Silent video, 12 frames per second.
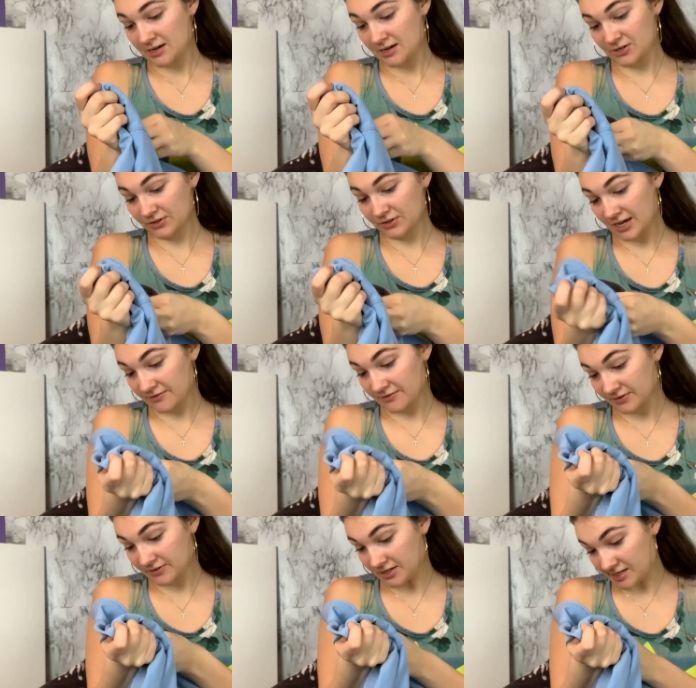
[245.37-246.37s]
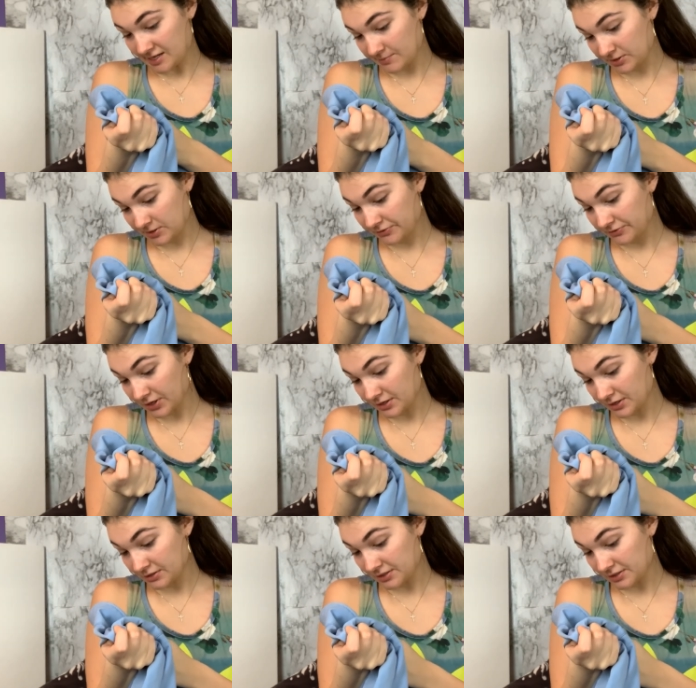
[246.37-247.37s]
I know they have names
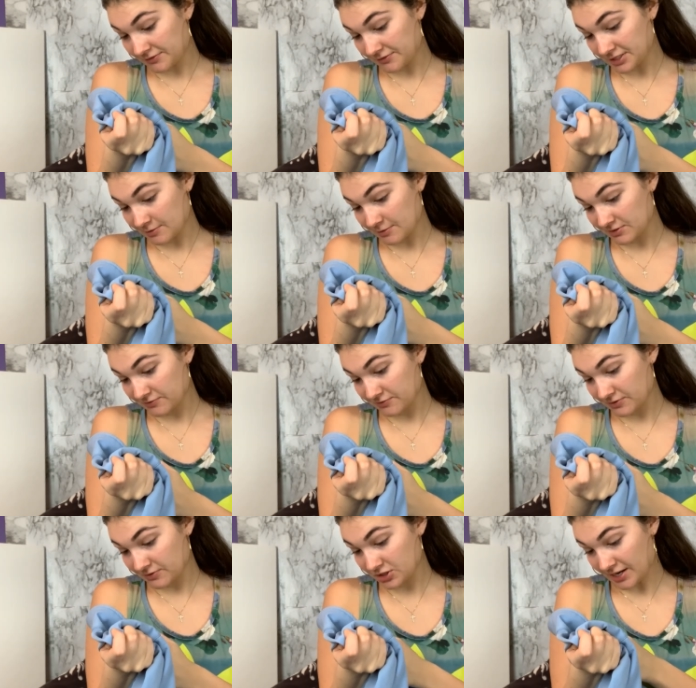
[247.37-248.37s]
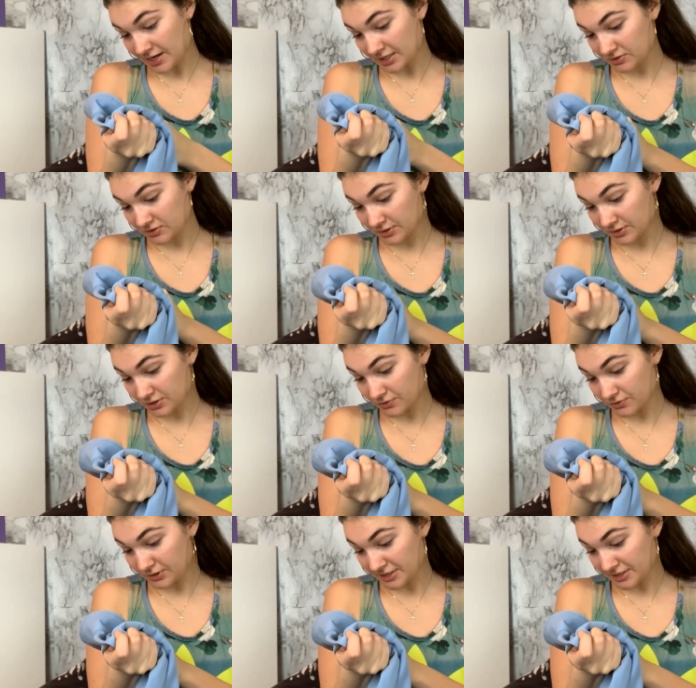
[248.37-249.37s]
for the different types of jackets, so I'm gonna
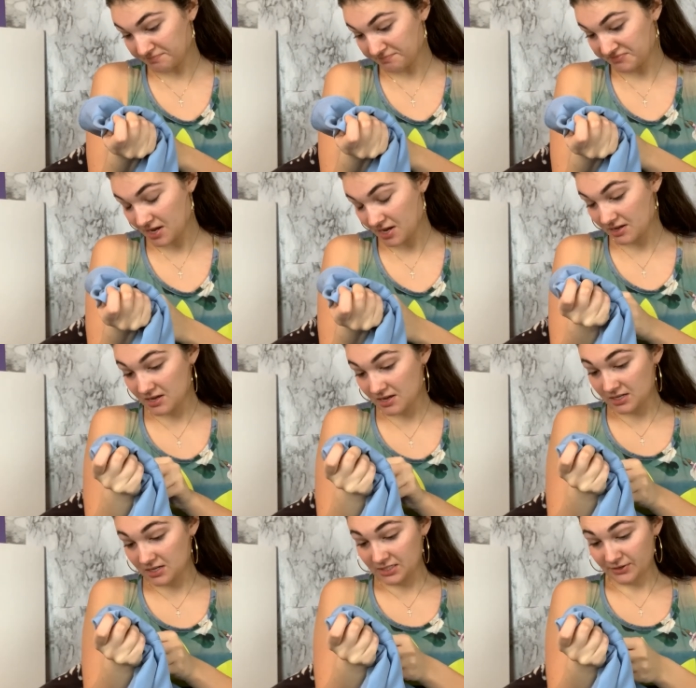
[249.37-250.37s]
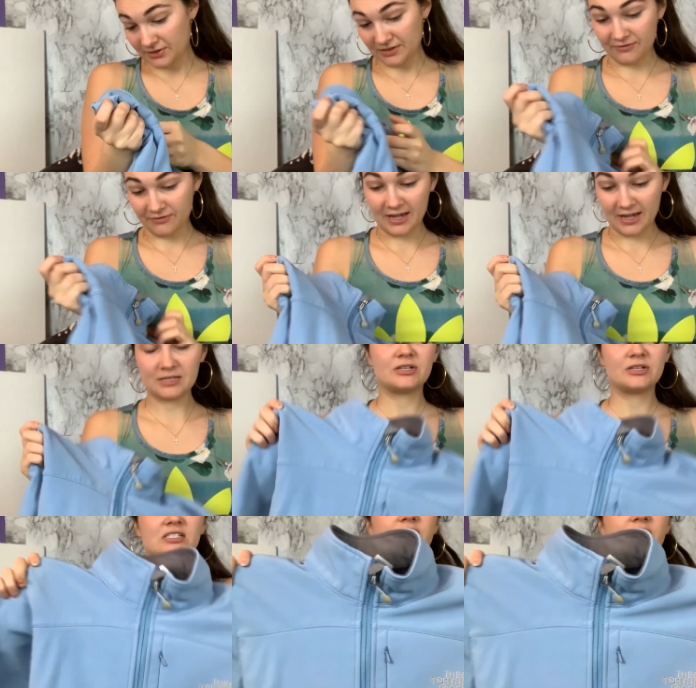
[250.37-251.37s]
Google it, see what I can find,
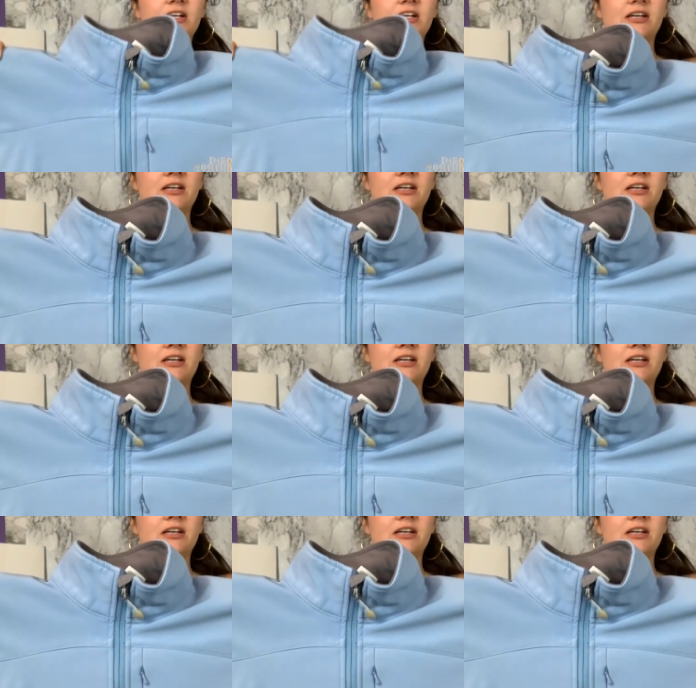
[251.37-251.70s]
but it's very